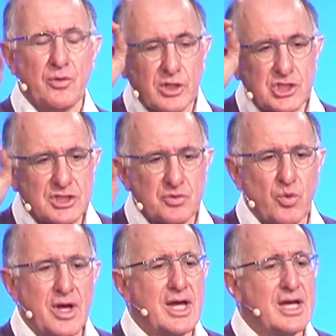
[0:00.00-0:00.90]
which is
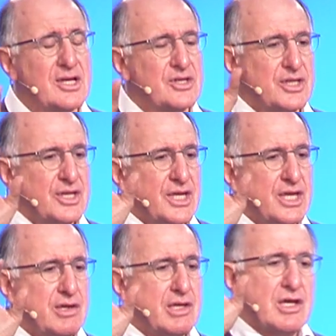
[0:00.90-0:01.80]
where
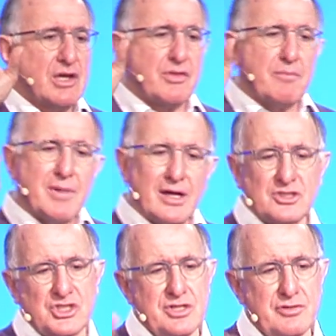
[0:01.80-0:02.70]
he, the
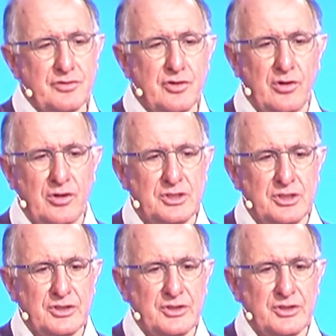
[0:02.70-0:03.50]
mountain of God.